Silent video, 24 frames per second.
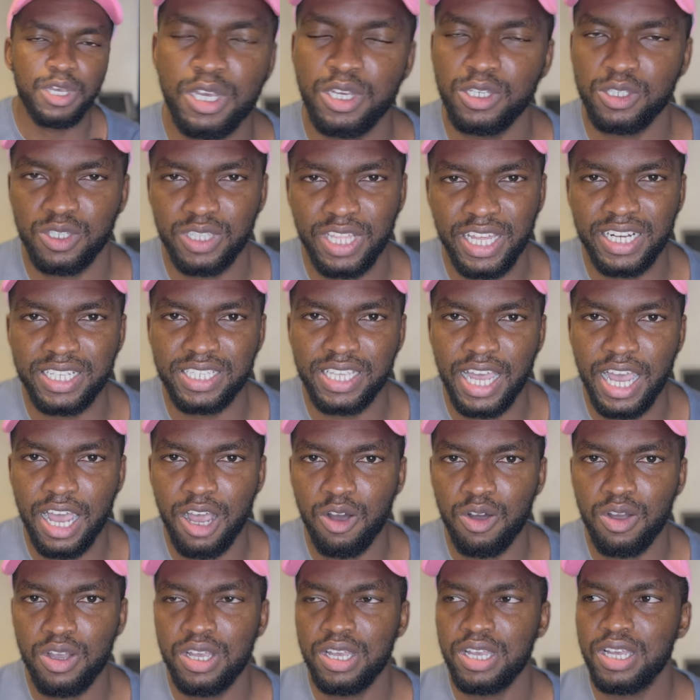So that is
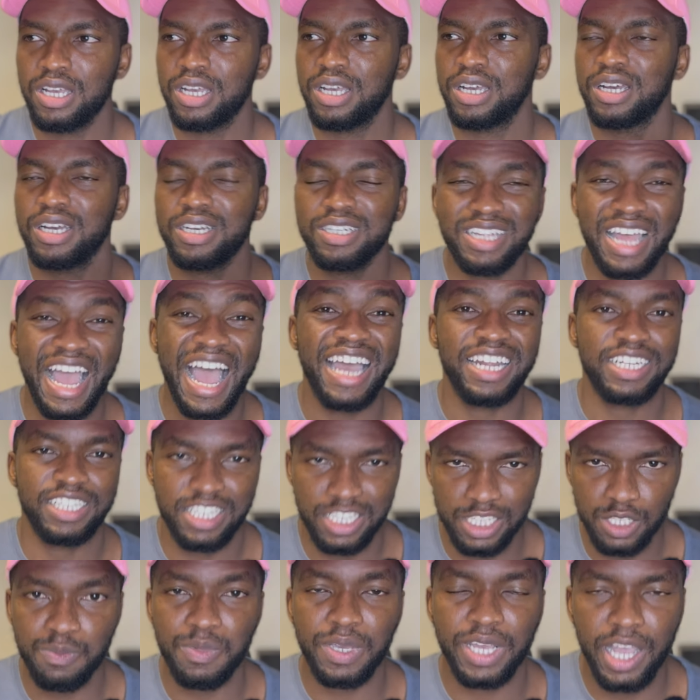how hard
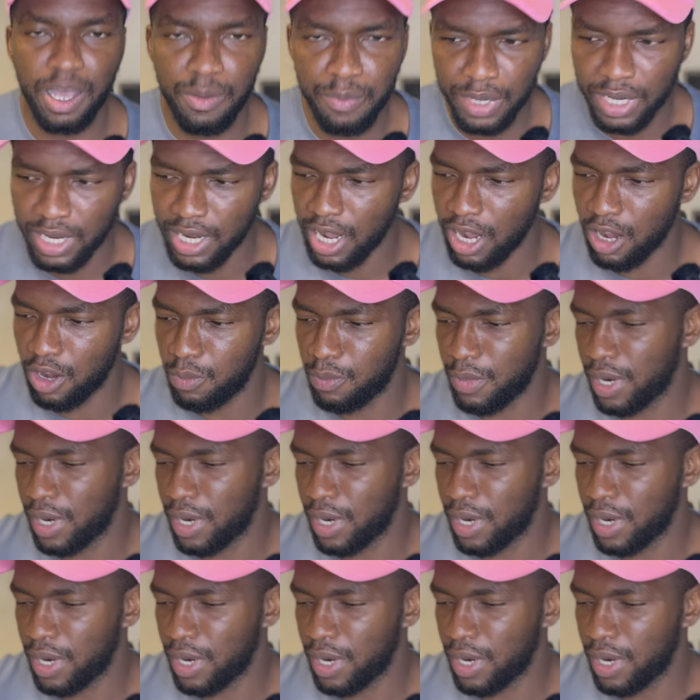it's becoming now.